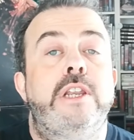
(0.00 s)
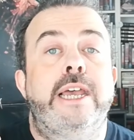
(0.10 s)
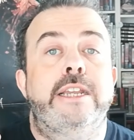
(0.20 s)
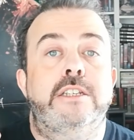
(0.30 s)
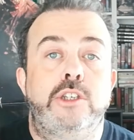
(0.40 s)
you'd
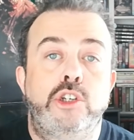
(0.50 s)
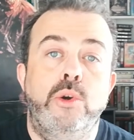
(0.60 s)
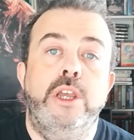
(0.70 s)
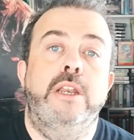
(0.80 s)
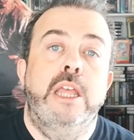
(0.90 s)
like to
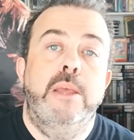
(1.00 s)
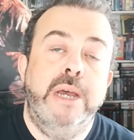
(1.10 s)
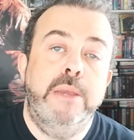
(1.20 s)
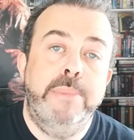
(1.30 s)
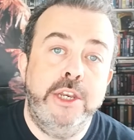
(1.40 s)
join
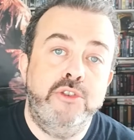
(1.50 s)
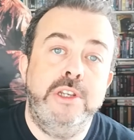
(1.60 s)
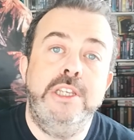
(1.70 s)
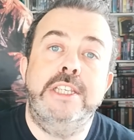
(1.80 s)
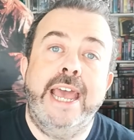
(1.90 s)
my
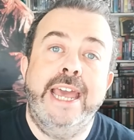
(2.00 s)
patrons